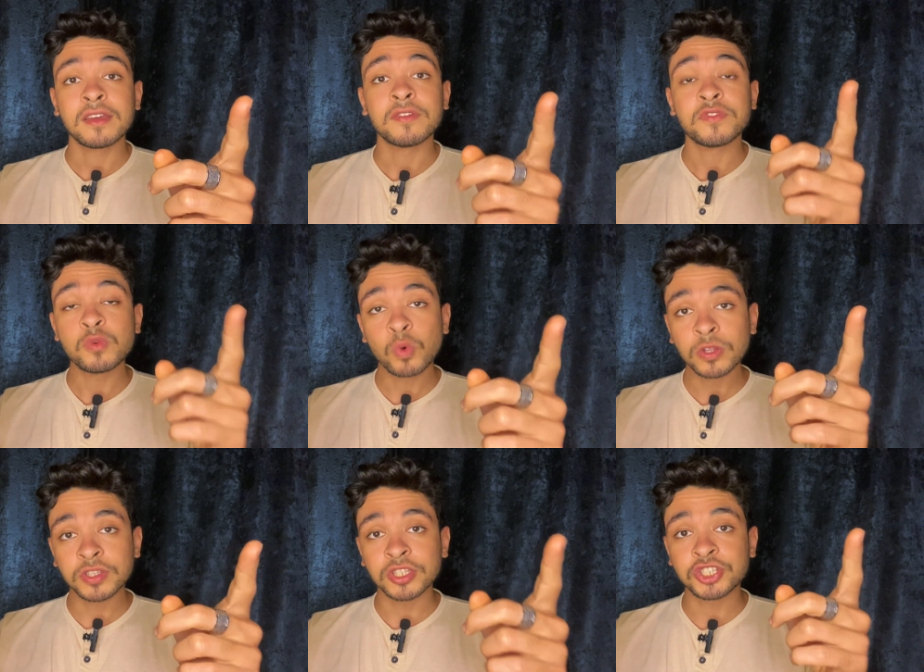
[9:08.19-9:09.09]
If you
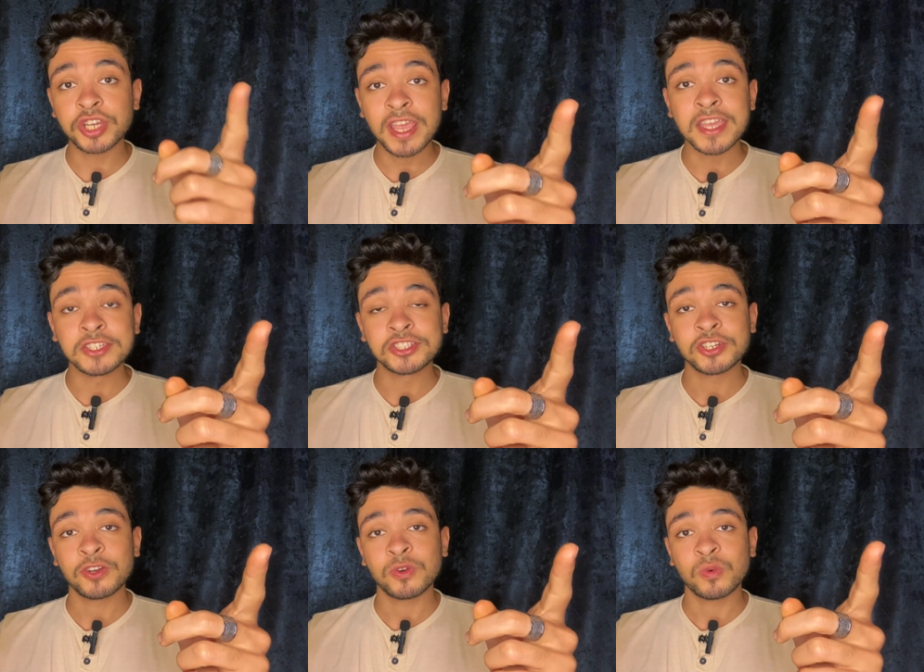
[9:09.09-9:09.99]
want to
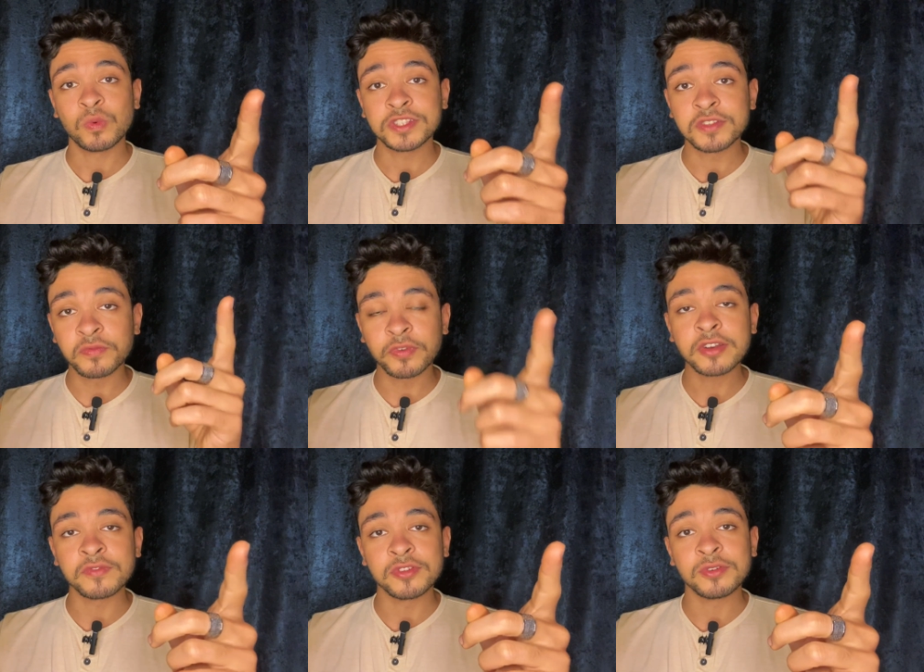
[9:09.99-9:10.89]
change what's in
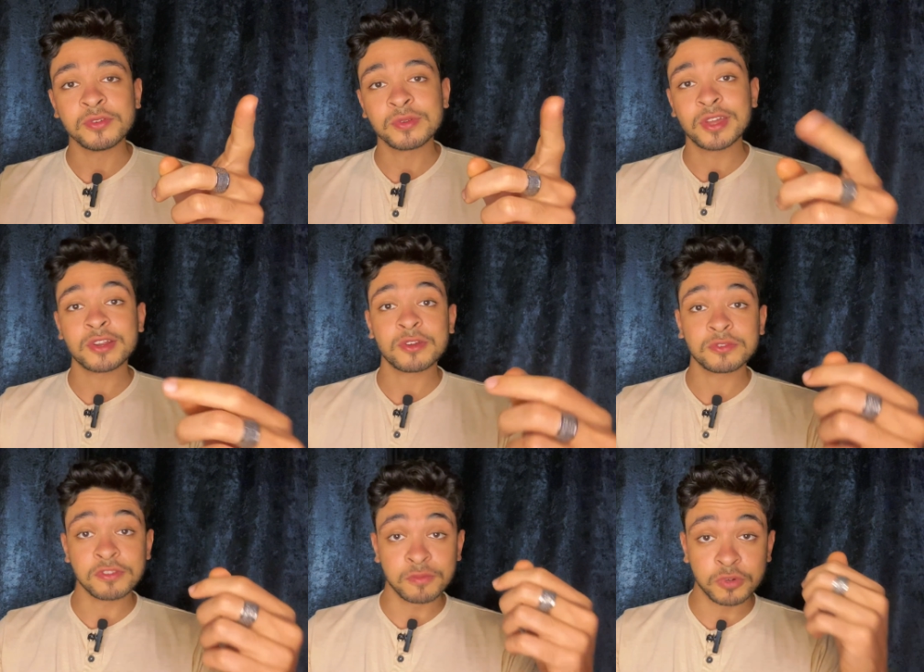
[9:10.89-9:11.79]
front of you, you gotta
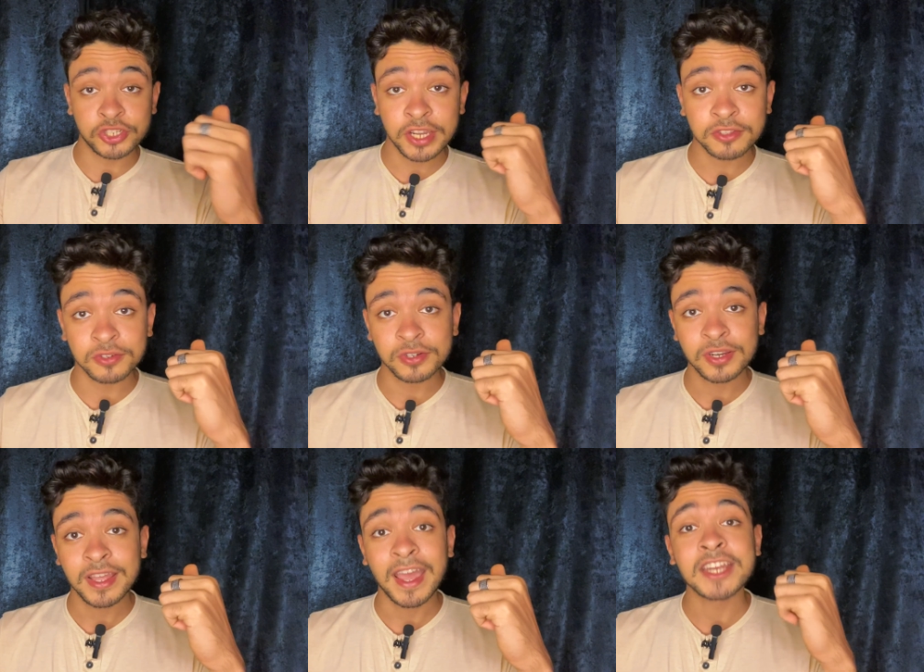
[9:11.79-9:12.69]
go to the projector
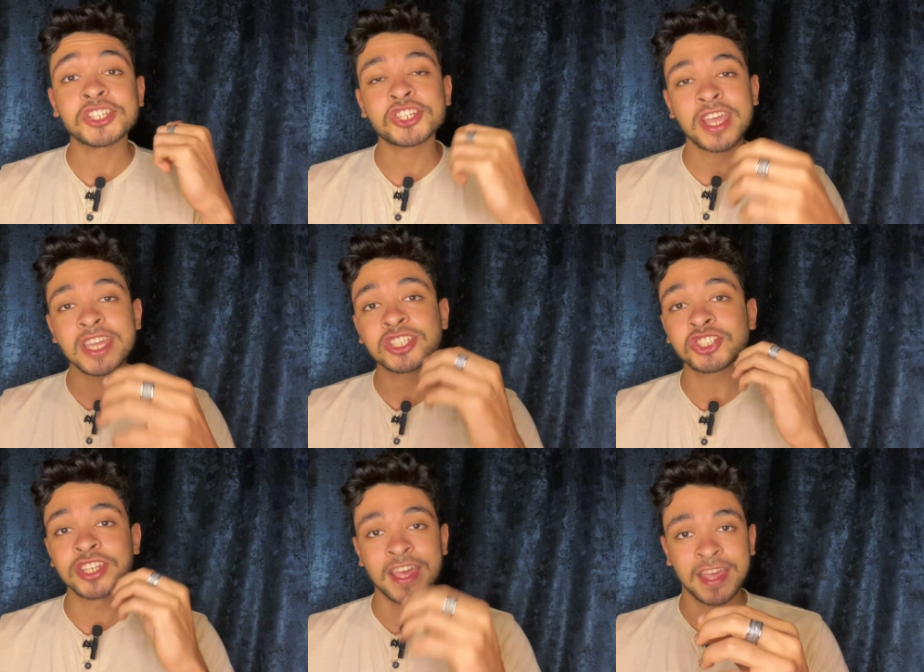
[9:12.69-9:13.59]
and
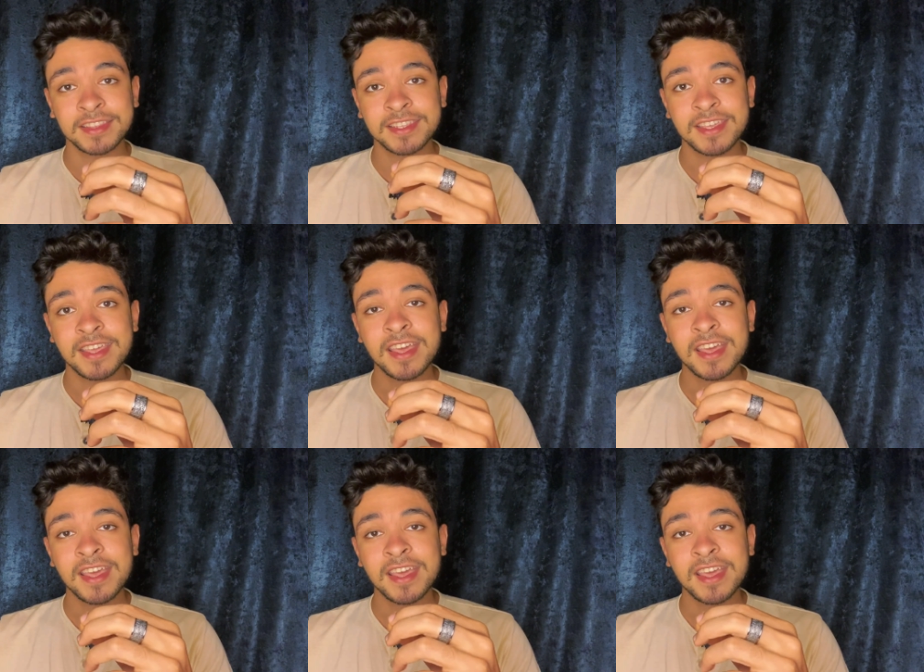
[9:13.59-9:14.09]
change that.